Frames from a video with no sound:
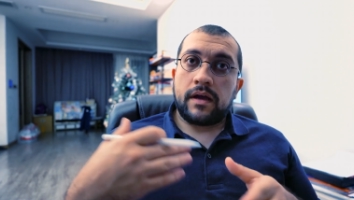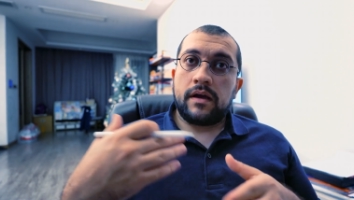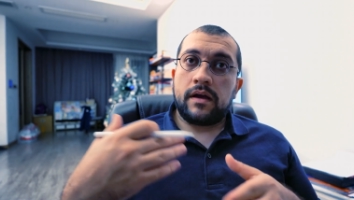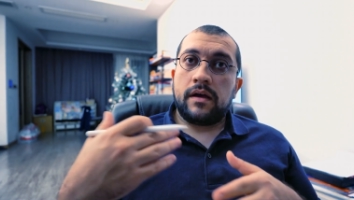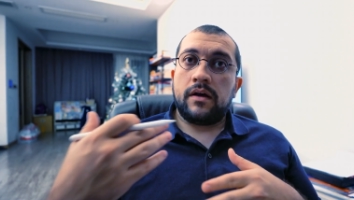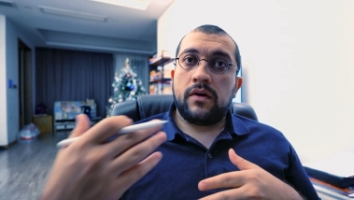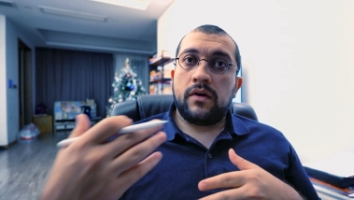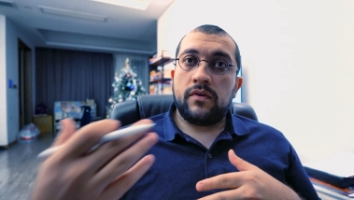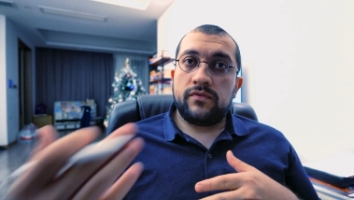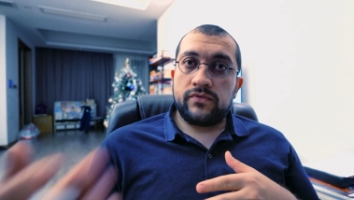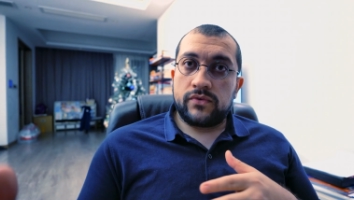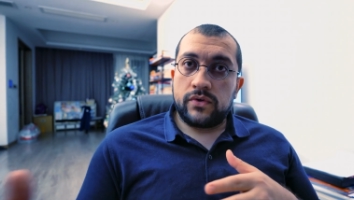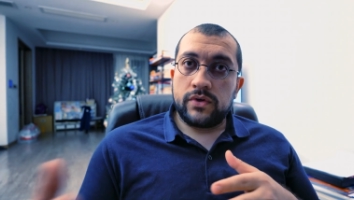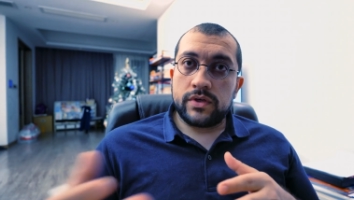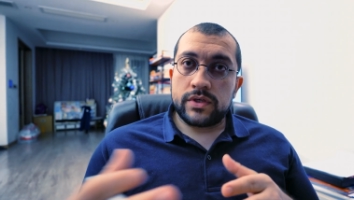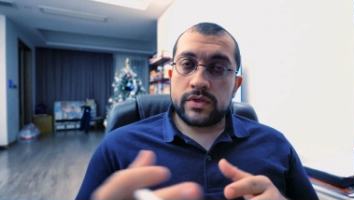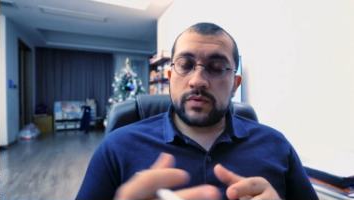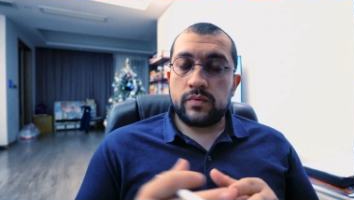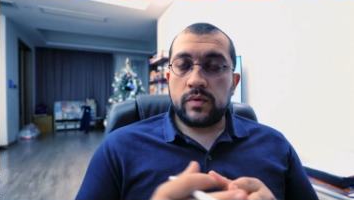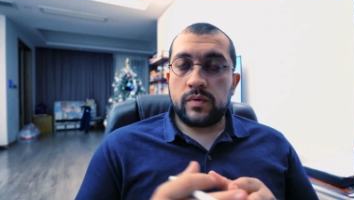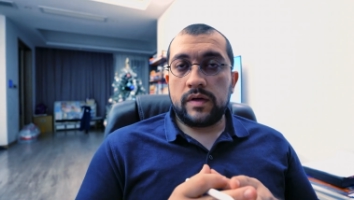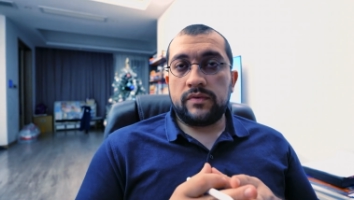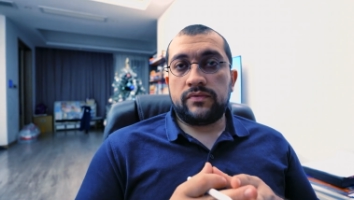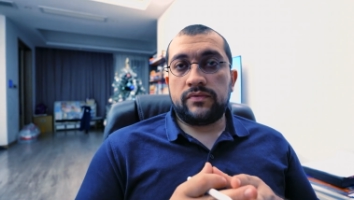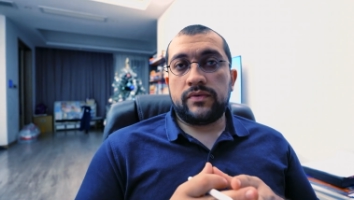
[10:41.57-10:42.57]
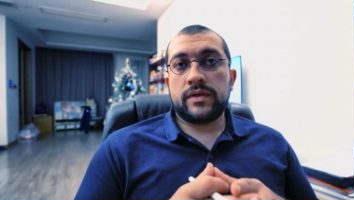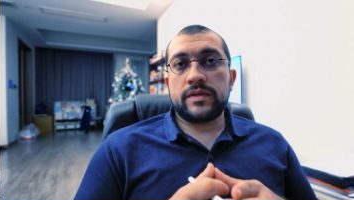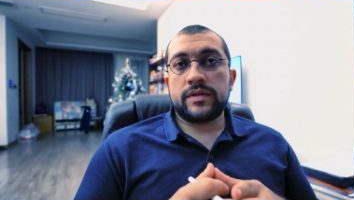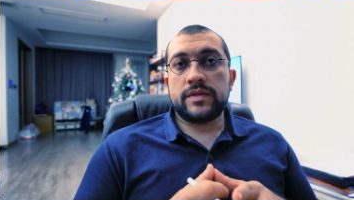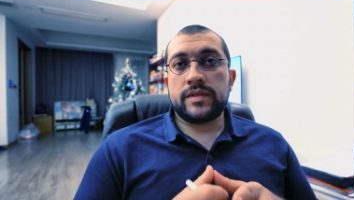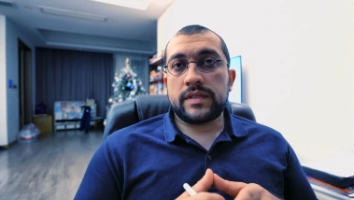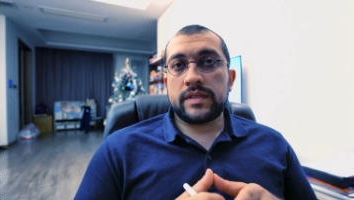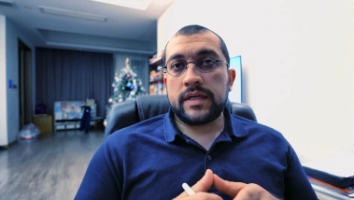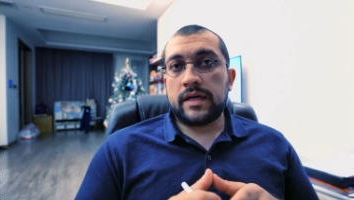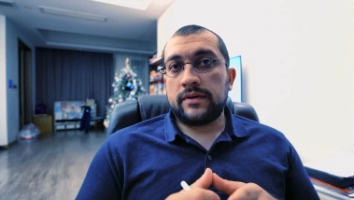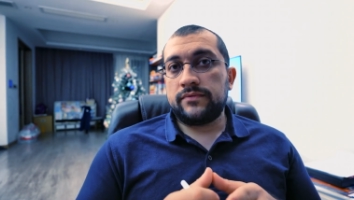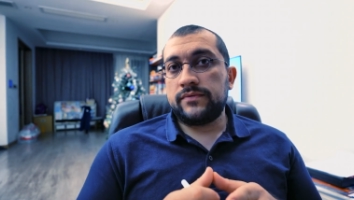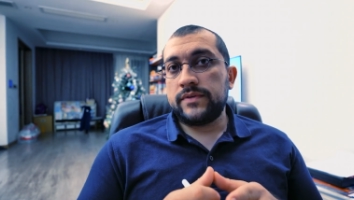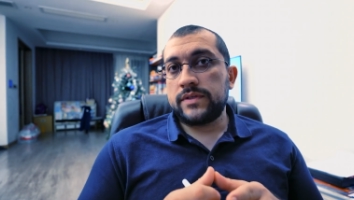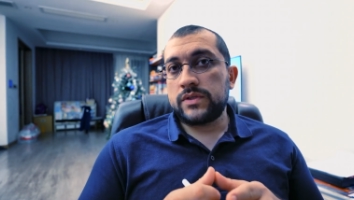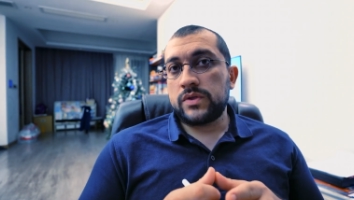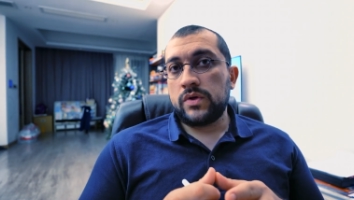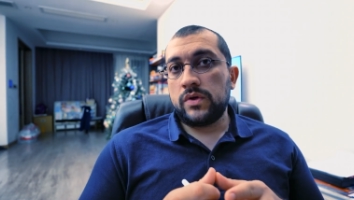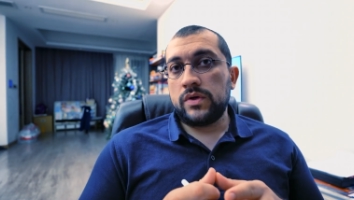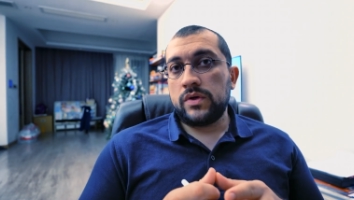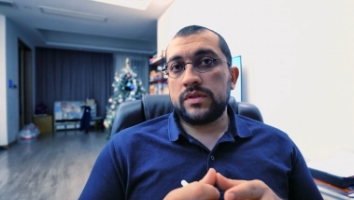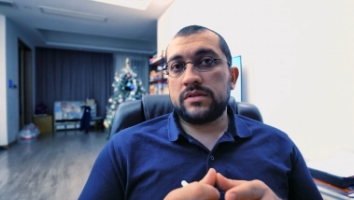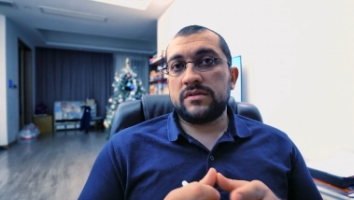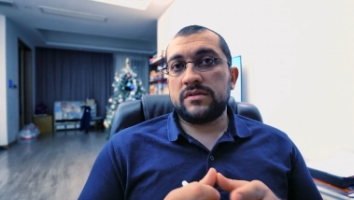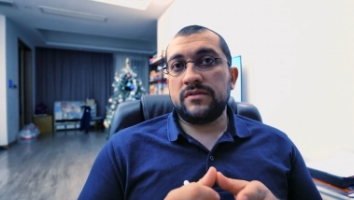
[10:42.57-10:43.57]
of course, one of our staff is
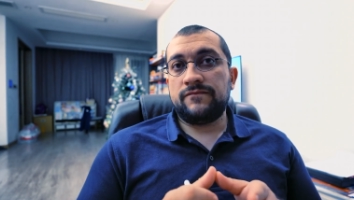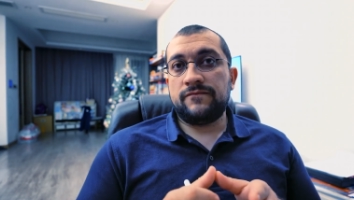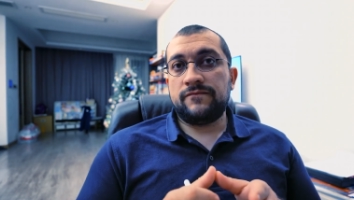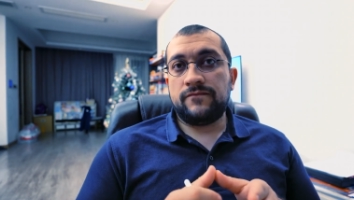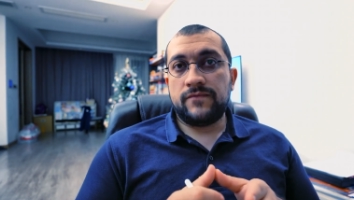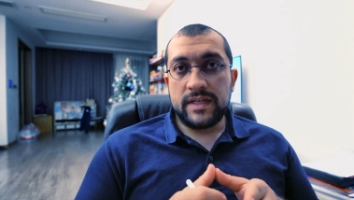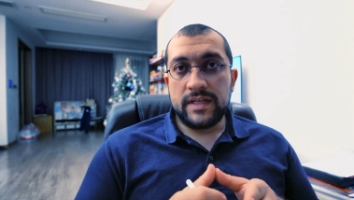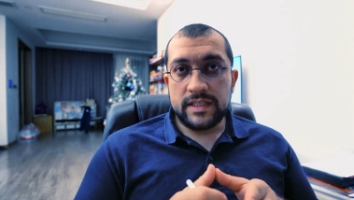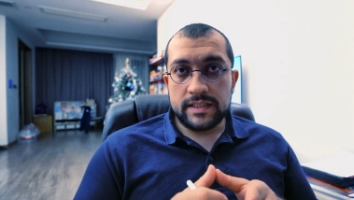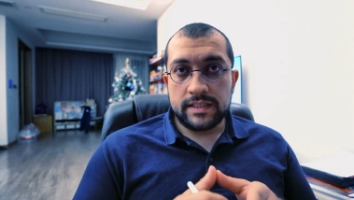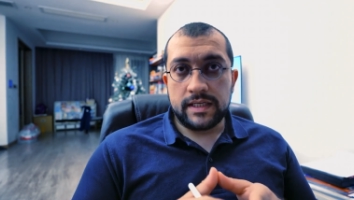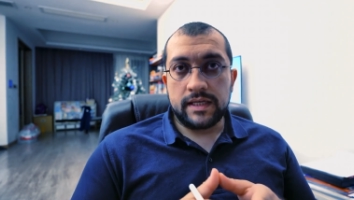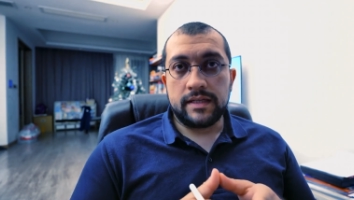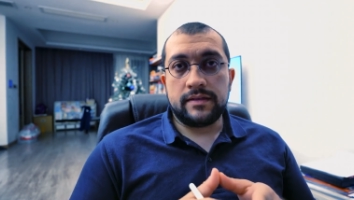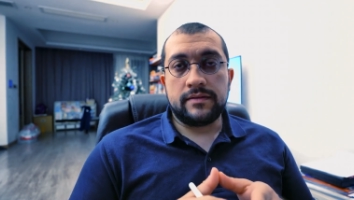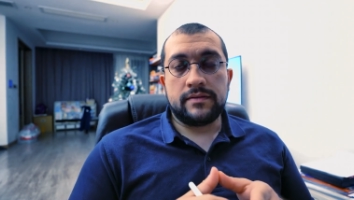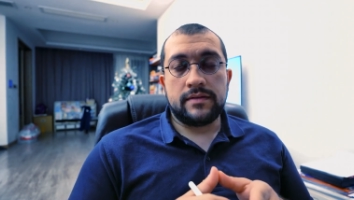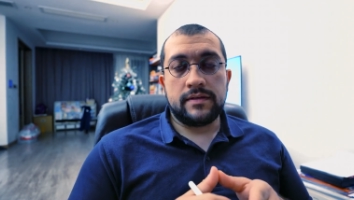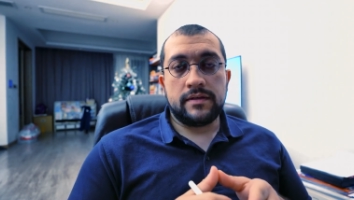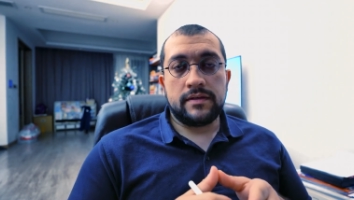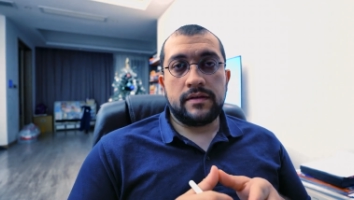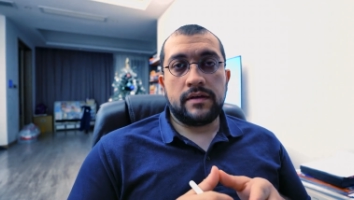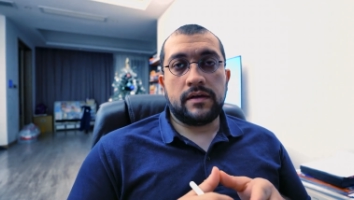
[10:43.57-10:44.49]
going to visit